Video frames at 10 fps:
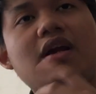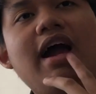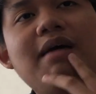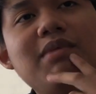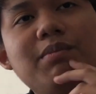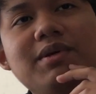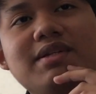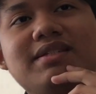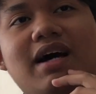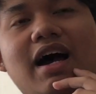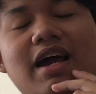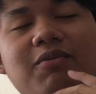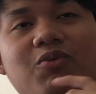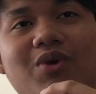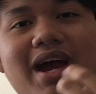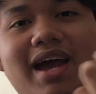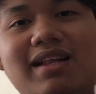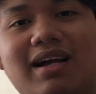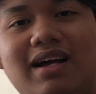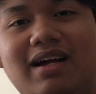I remember the time
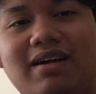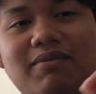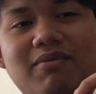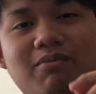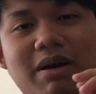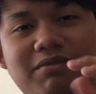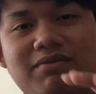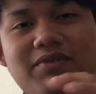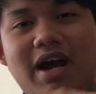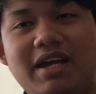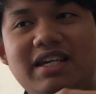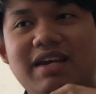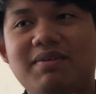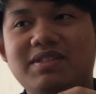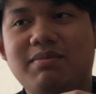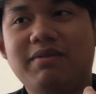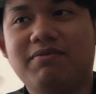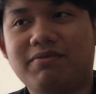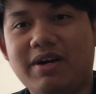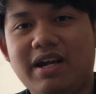when um, my I gave it to my
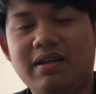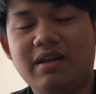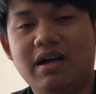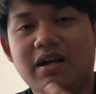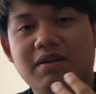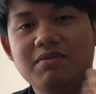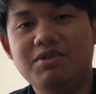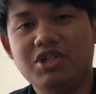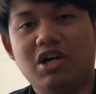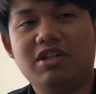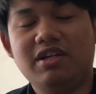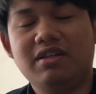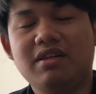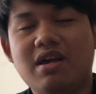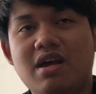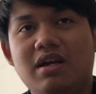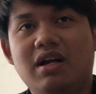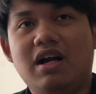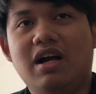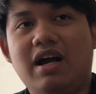friend uh, Jolin.
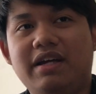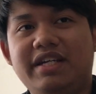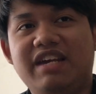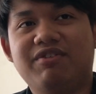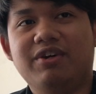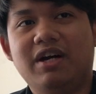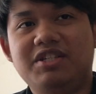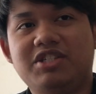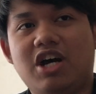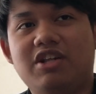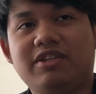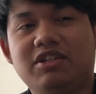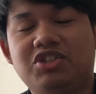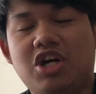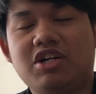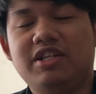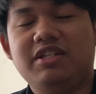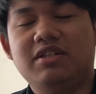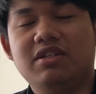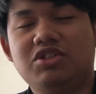Uh, I gave her a, cho a chocolate
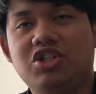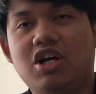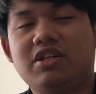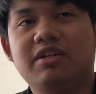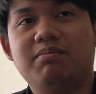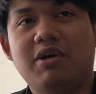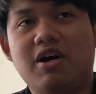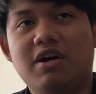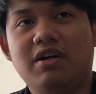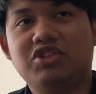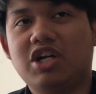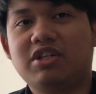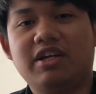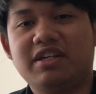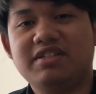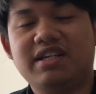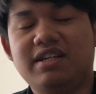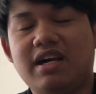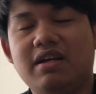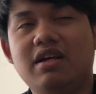chocolate bar, chocolate, I could say
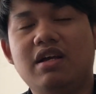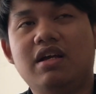that.